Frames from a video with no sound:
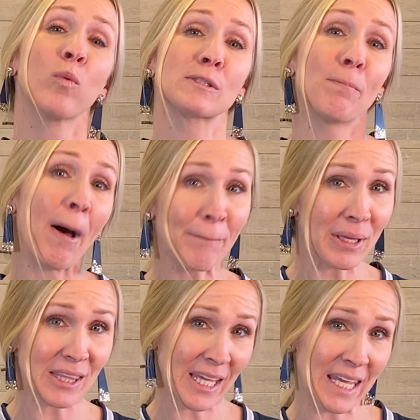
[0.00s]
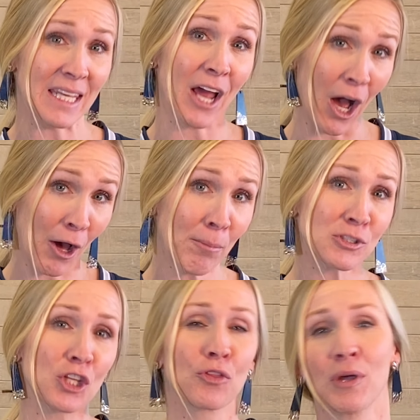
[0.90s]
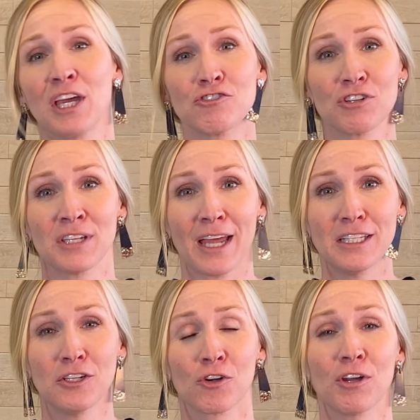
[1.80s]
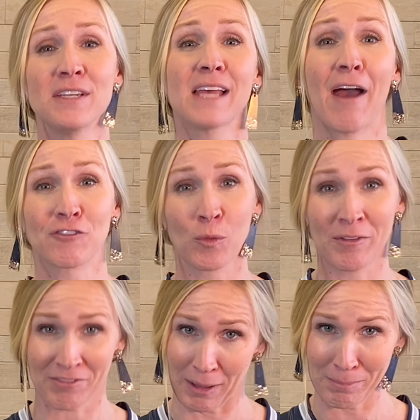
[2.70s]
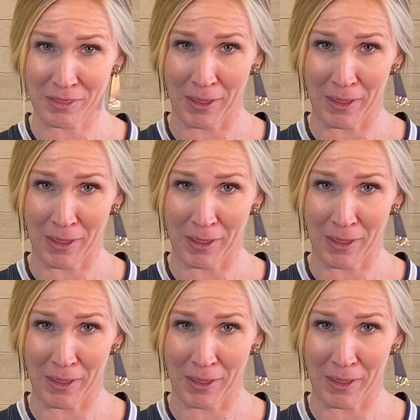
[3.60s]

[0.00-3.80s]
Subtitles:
was bumping the heat up to 390 degrees after we flipped